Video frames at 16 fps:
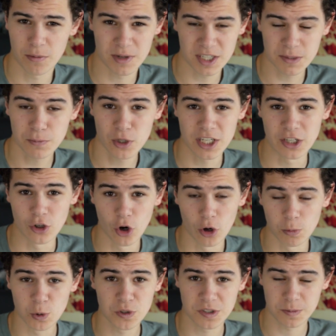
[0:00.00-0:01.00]
but it's pretty
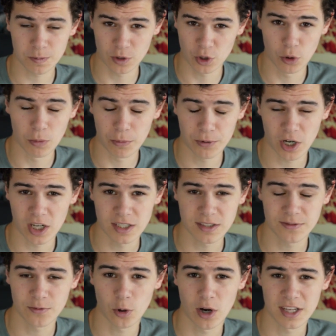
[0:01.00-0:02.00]
normal price
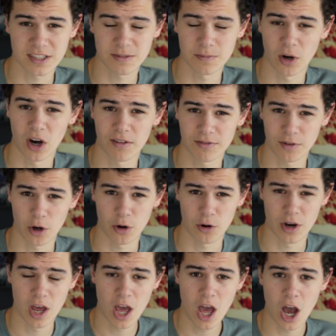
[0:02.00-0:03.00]
for a
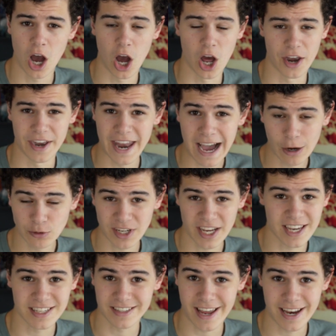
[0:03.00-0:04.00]
smartphone
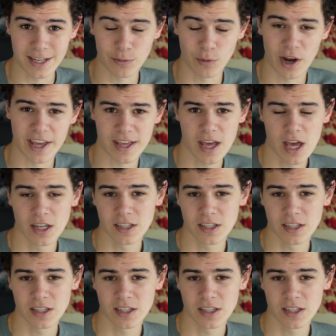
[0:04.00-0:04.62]
nowadays anyway.